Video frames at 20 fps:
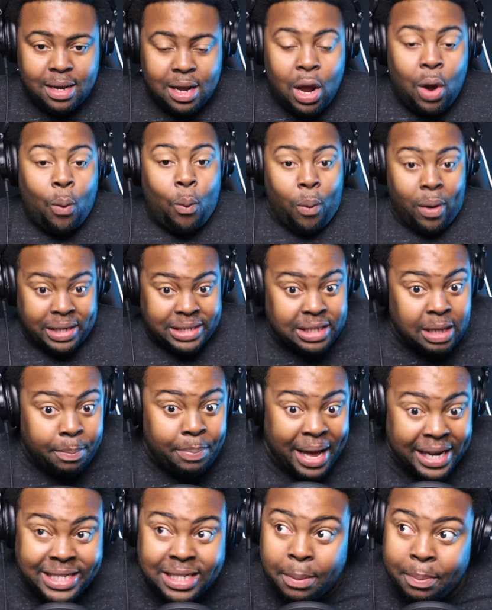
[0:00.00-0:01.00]
What's the
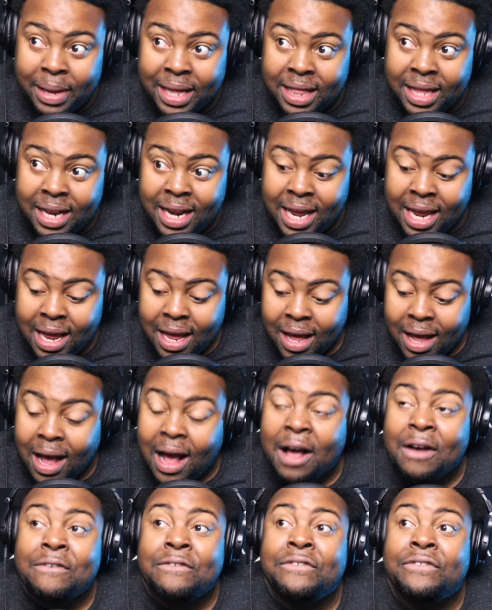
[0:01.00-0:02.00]
best ability?
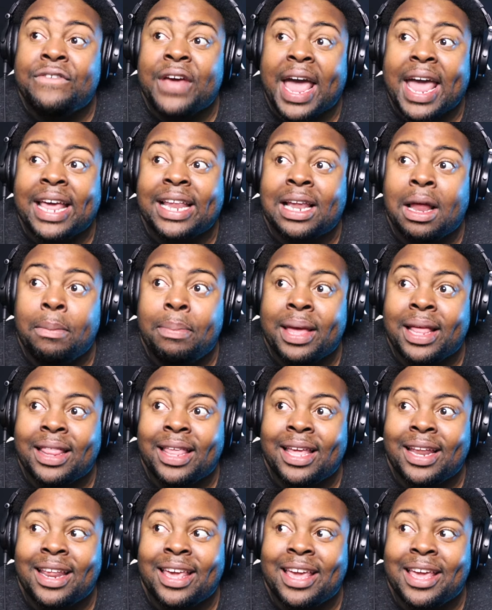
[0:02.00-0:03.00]

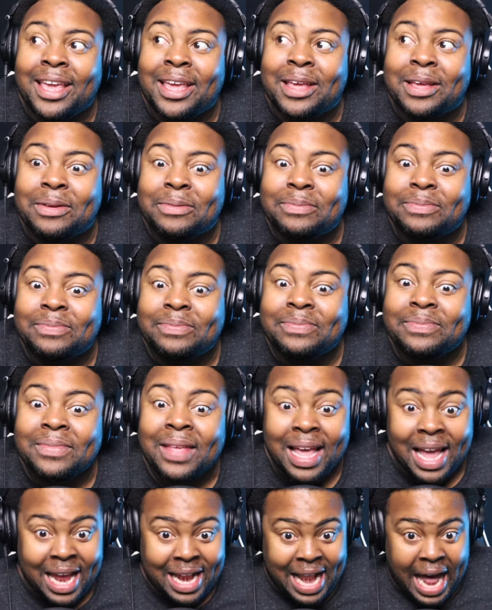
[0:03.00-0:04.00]
Availability.
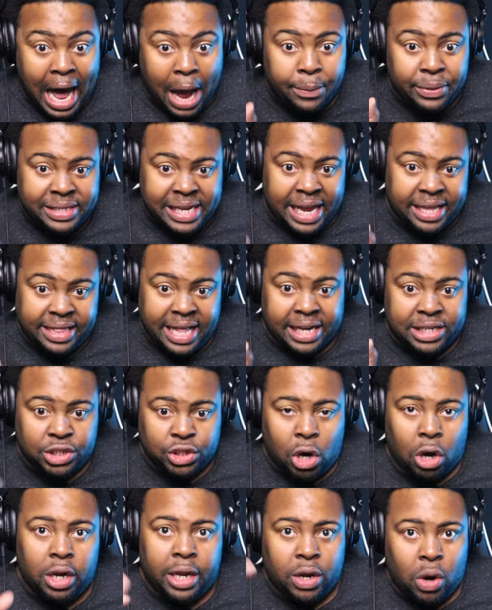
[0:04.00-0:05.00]
And I would take that
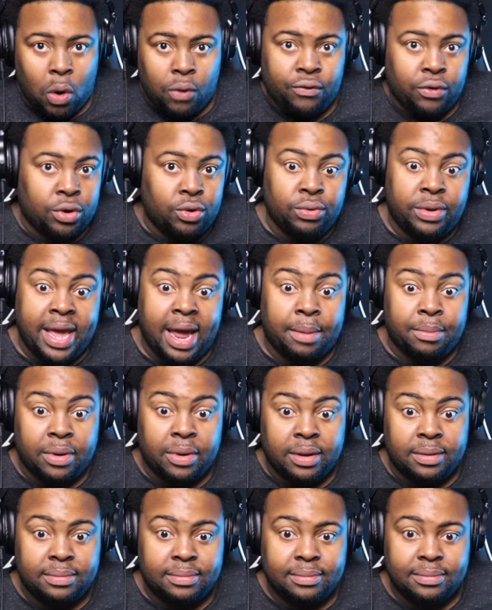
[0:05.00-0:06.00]
Starlink over a new camera.
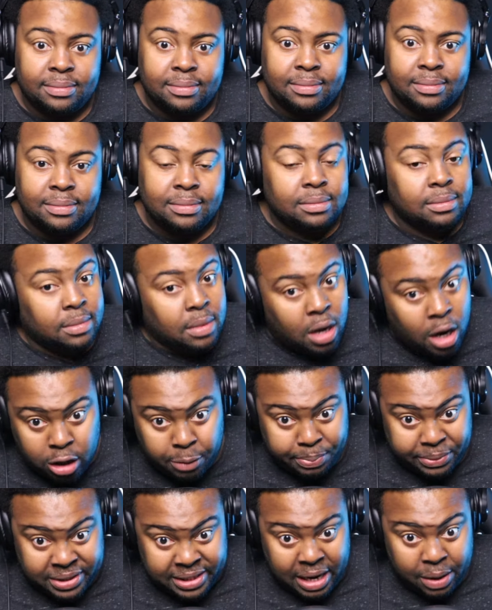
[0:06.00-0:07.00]

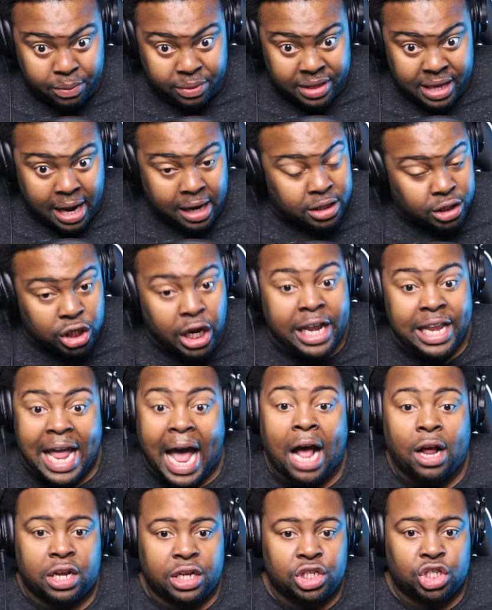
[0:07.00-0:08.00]
100% with y'all. And
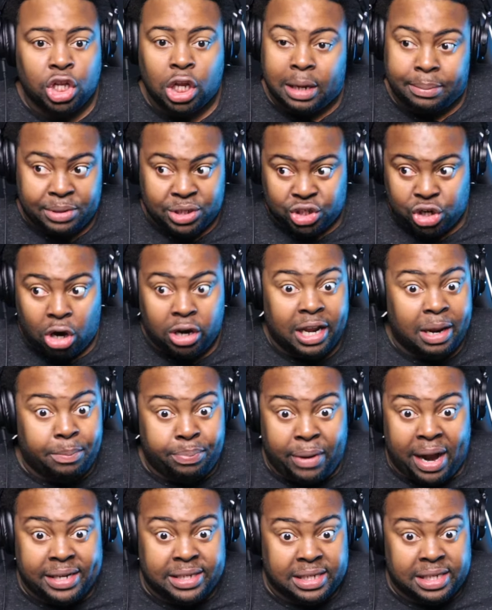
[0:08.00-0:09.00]
y'all can look up the Starlink
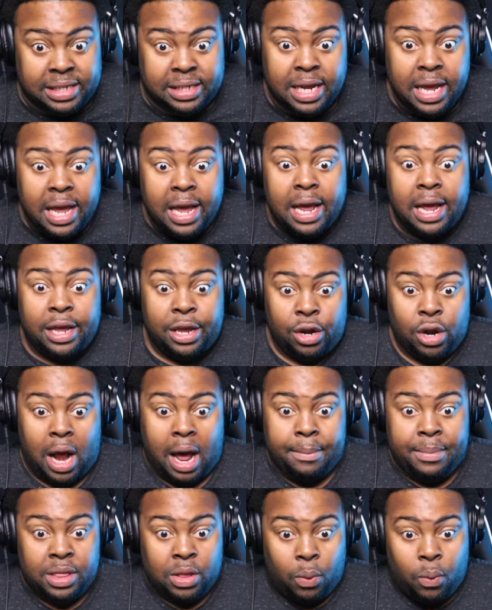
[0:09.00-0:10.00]
prices. You know what I
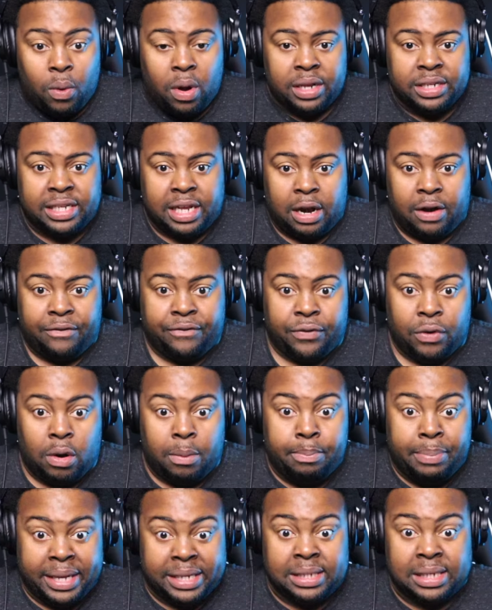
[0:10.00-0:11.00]
mean? The ones that are for a
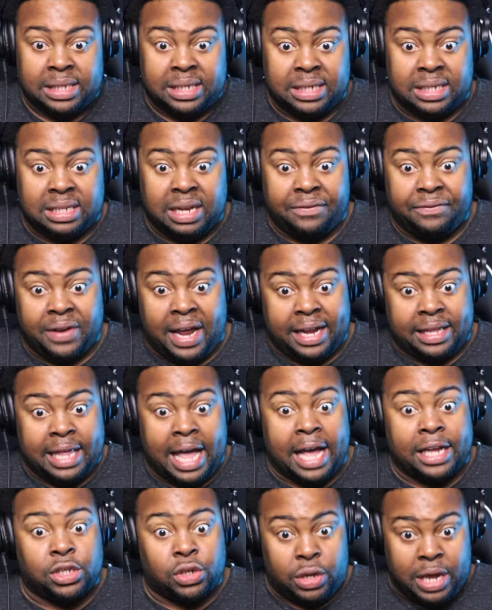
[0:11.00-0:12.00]
business and stuff like
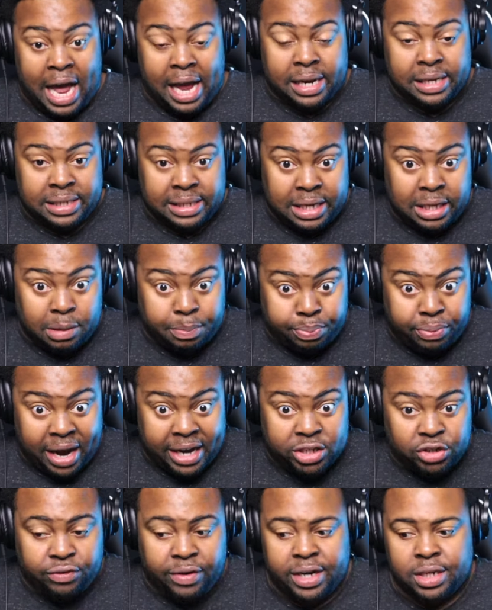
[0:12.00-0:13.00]
that, so y'all can see the
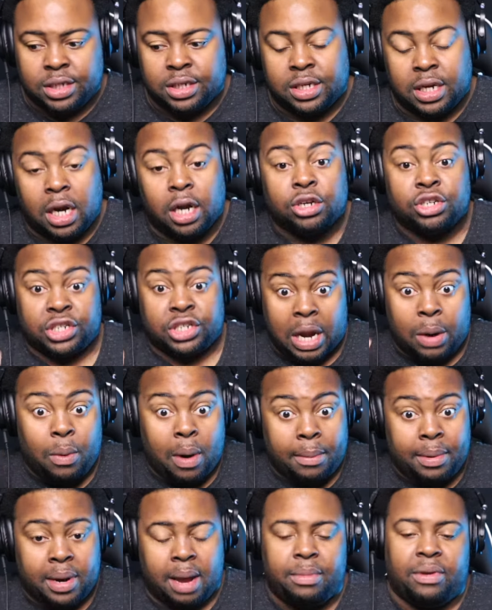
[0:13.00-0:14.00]
price ranges and understand where
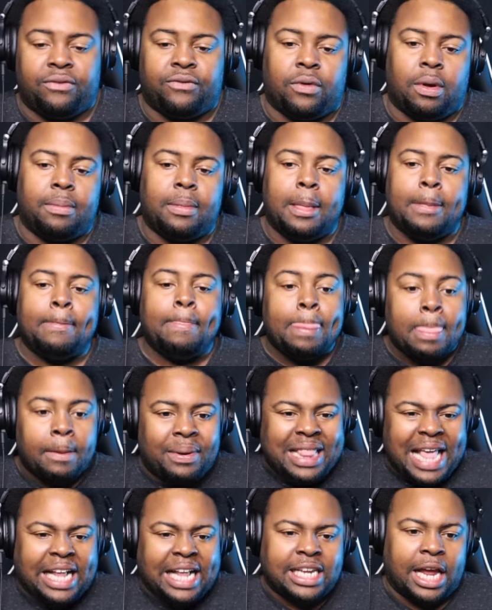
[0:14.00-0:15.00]
I'm coming from. But
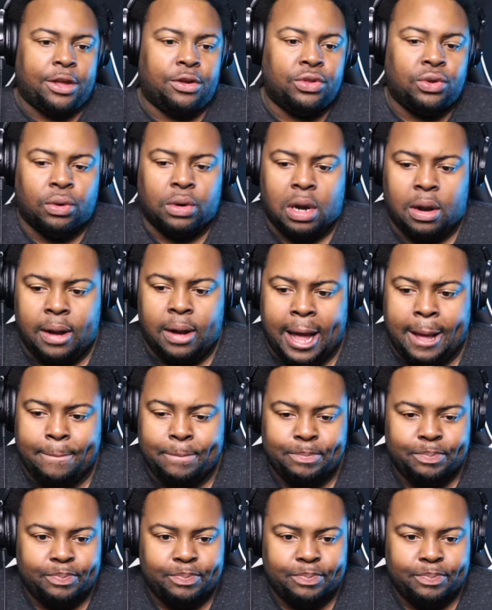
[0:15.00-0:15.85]
that's how you do it, all right?